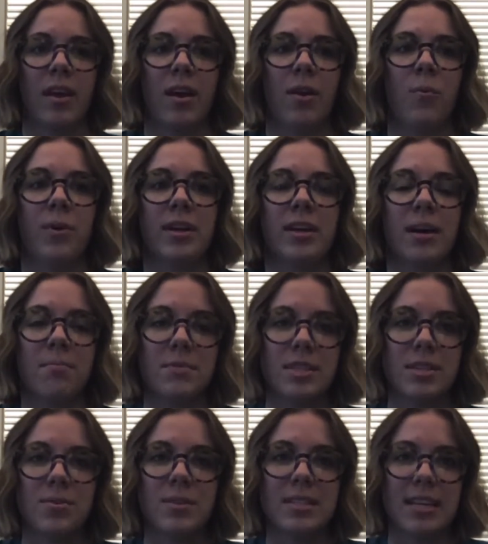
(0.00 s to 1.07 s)
When it comes
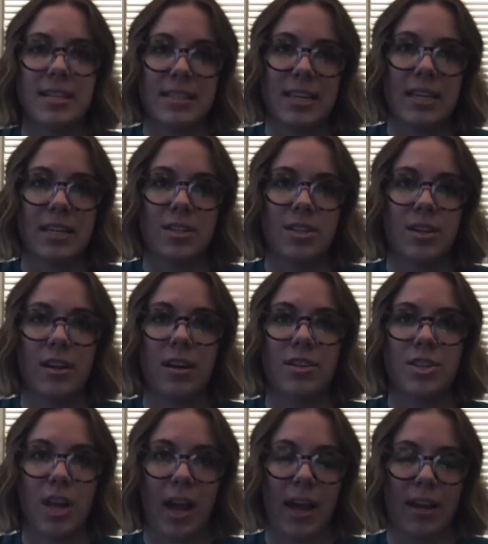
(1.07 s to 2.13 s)
to assessing a
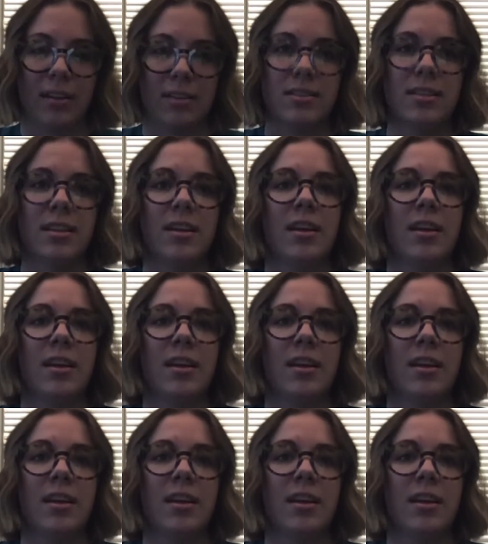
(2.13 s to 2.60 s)
child,